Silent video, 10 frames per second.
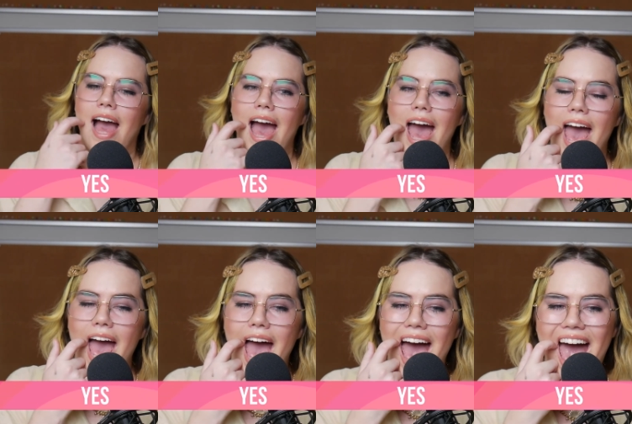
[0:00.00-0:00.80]

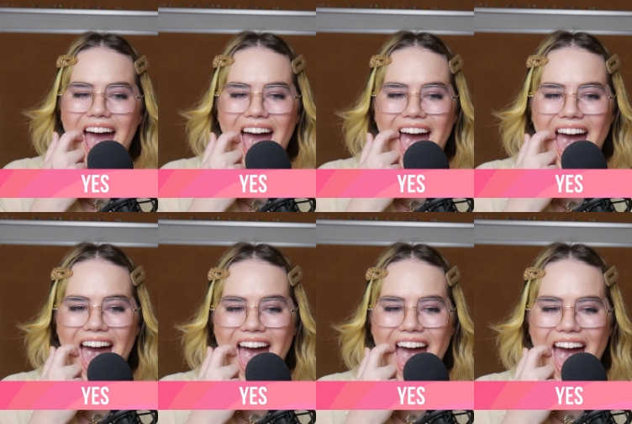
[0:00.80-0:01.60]

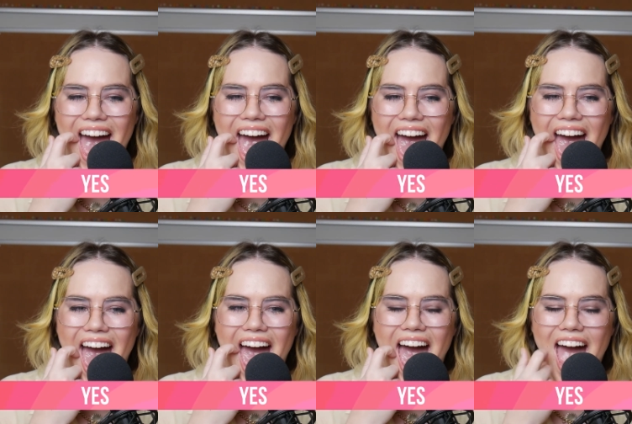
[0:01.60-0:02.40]

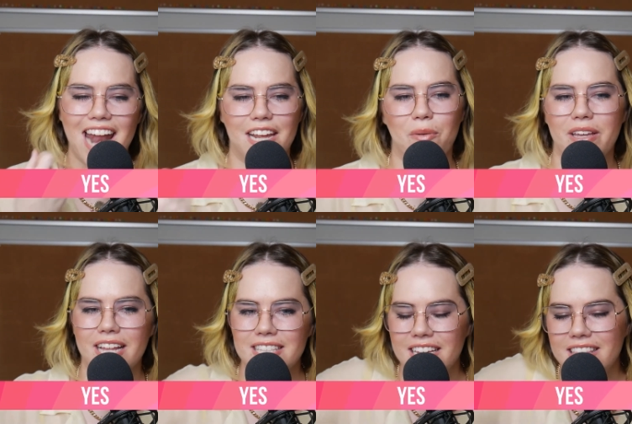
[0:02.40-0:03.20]
Anyway,
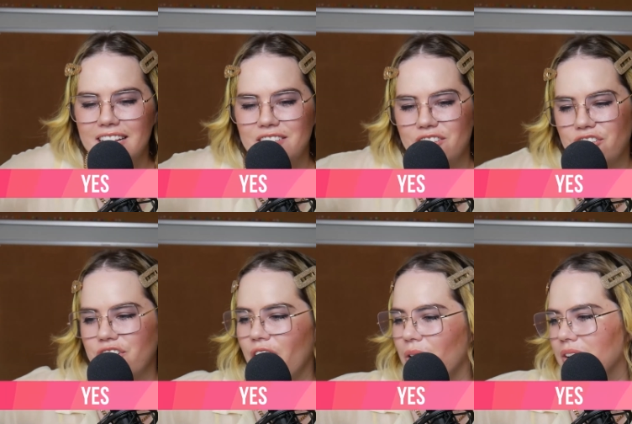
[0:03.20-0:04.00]
that's it. That's the show.